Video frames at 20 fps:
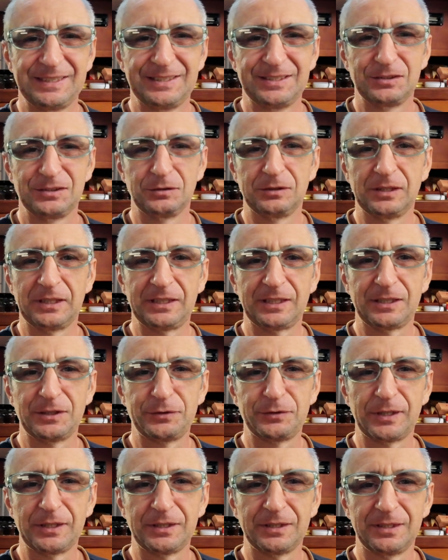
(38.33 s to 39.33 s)
Today I
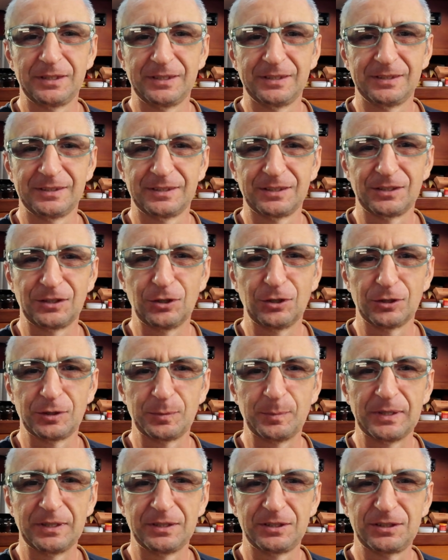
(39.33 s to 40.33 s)
finally got
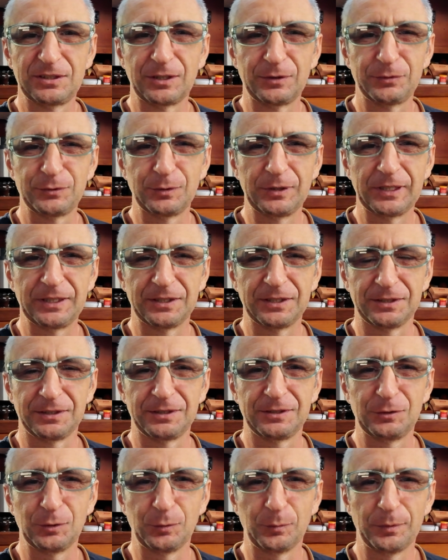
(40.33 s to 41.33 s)
my stuff
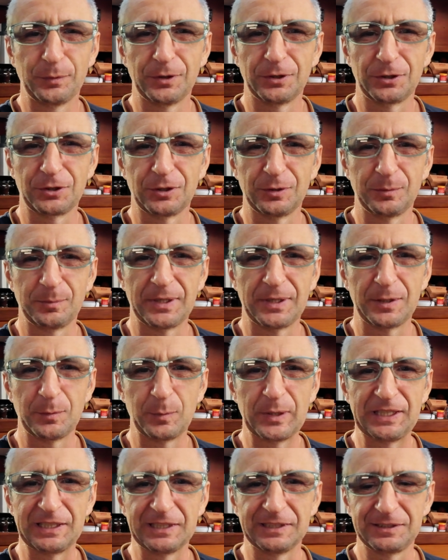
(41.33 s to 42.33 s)
together to work on my
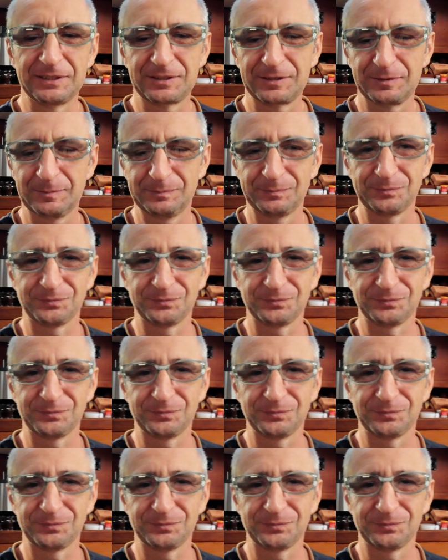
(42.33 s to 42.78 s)
windlass.